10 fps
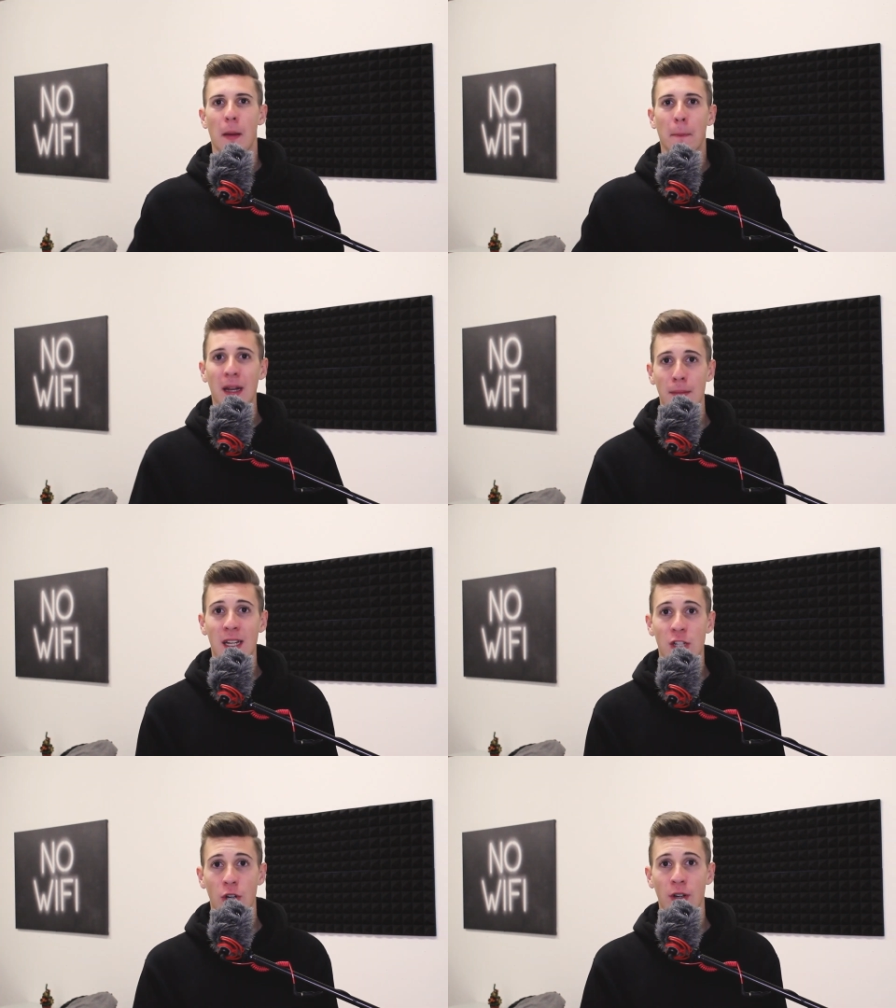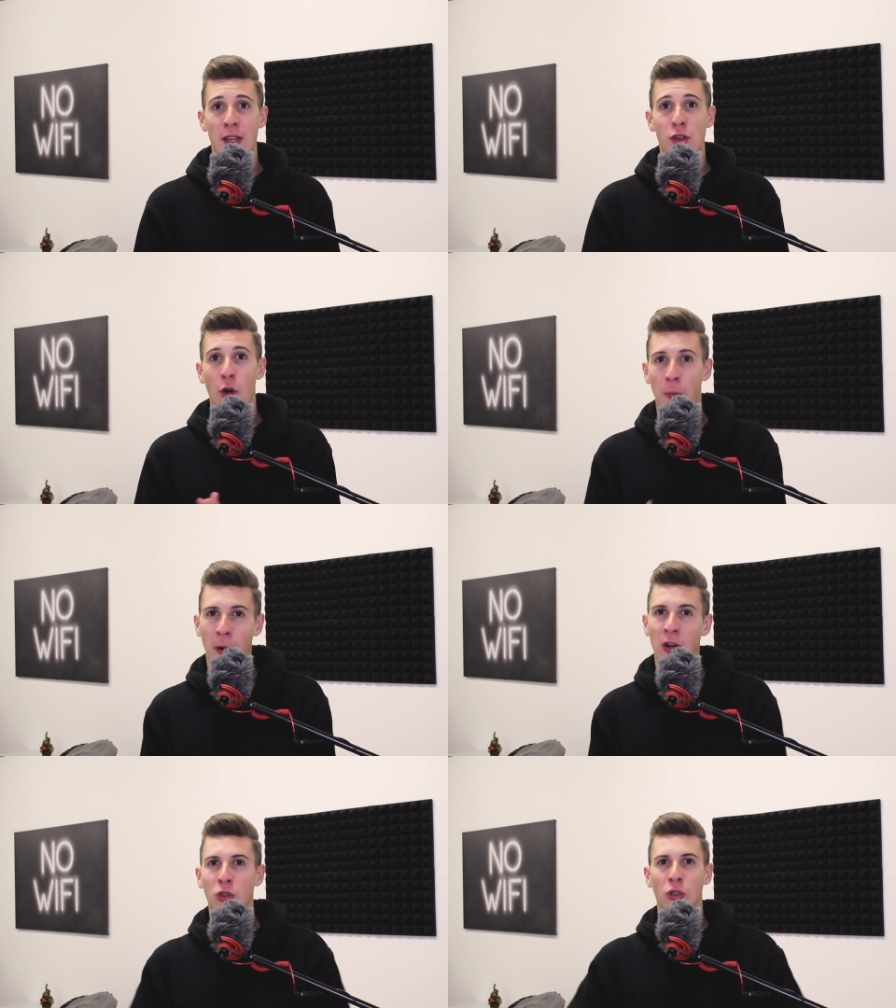But make sure that your
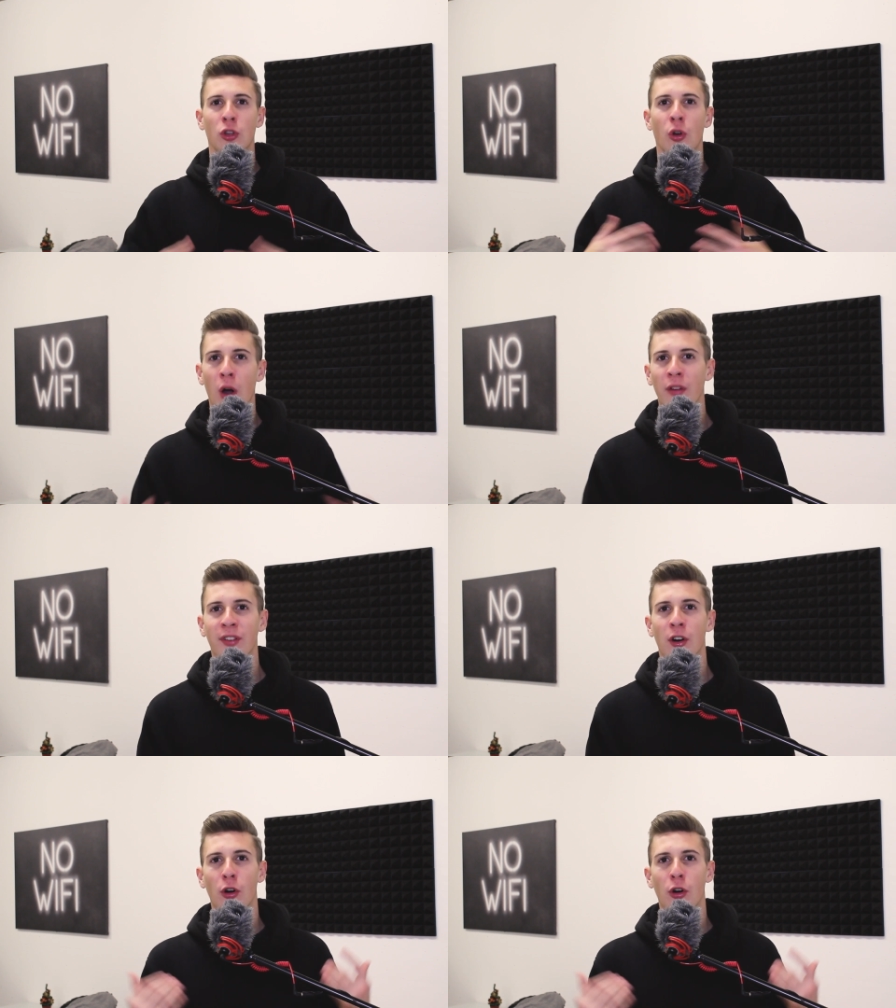product, your offer,